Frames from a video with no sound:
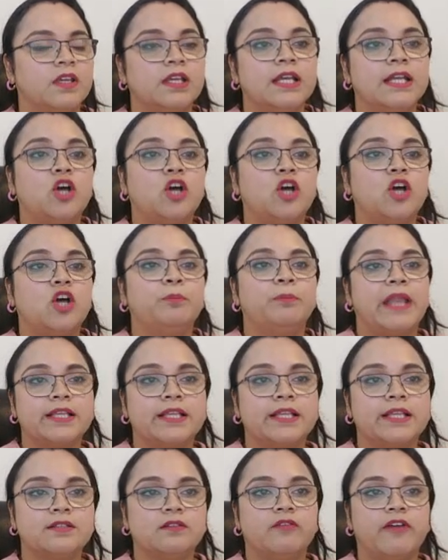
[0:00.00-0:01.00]
Now
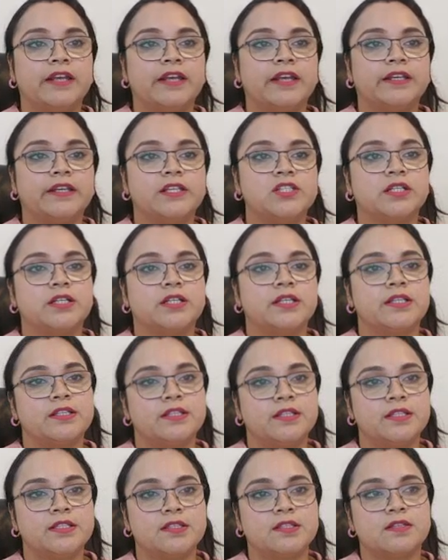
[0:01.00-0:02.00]
black's advantage
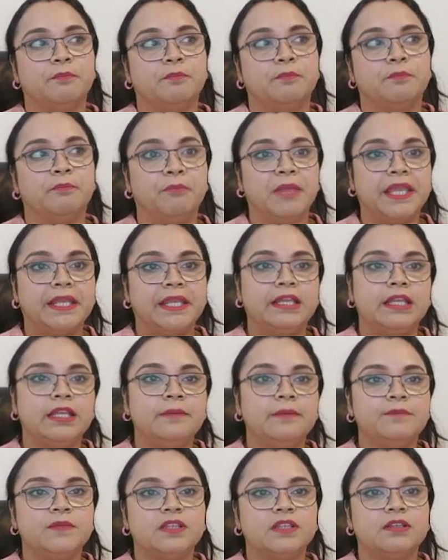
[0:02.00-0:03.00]
consists
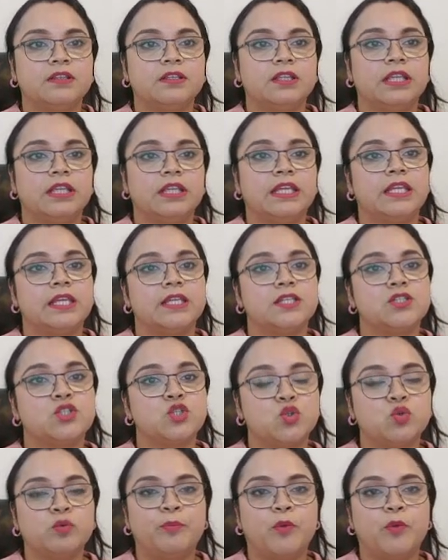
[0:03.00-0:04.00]
mainly in his
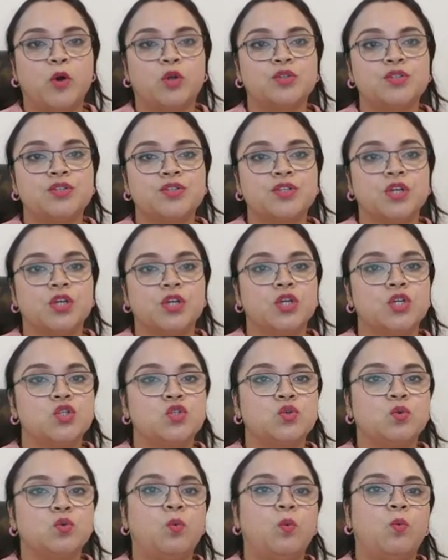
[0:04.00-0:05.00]
two pawns
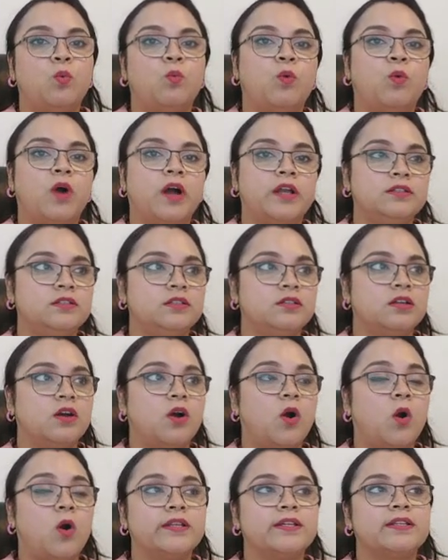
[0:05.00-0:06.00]
to one
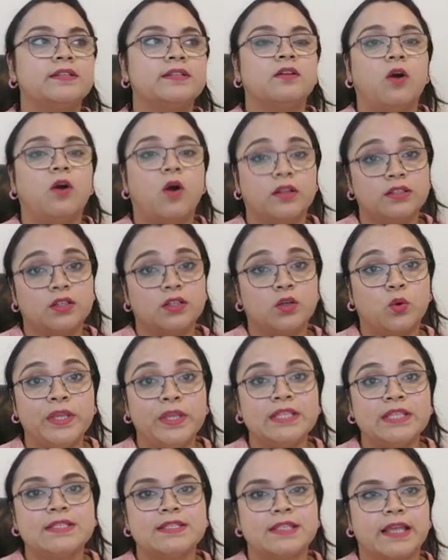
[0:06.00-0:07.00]
on the
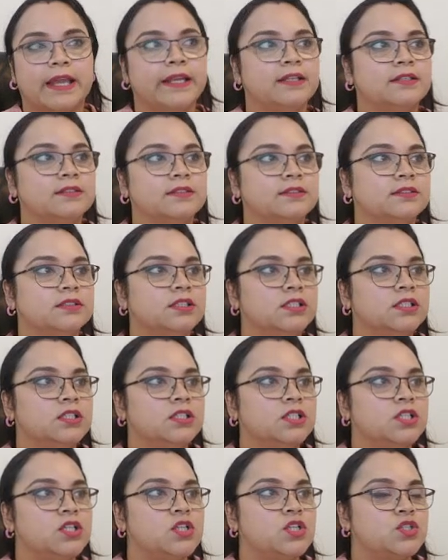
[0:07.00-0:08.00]
queen side.
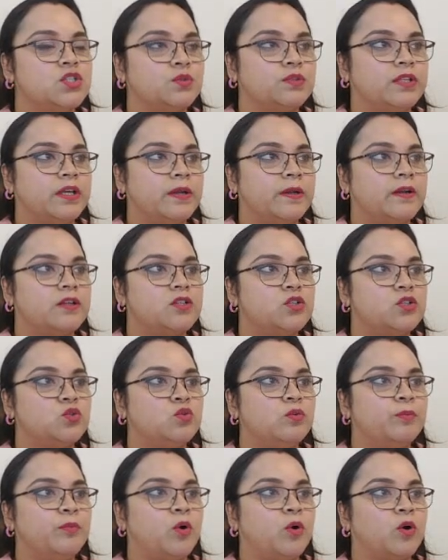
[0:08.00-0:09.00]
So there are
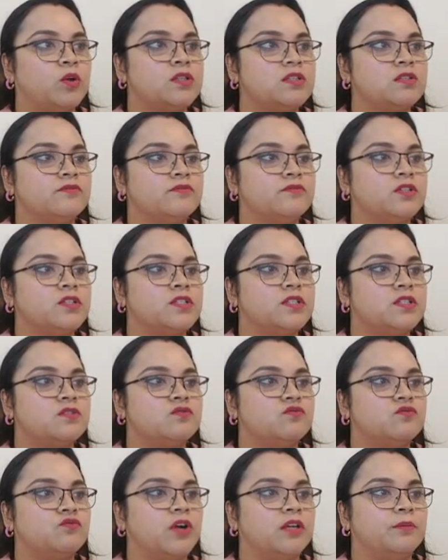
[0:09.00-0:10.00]
two pawns versus
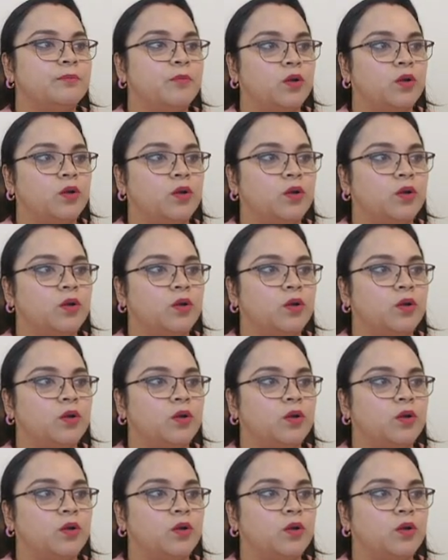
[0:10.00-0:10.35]
one pawn.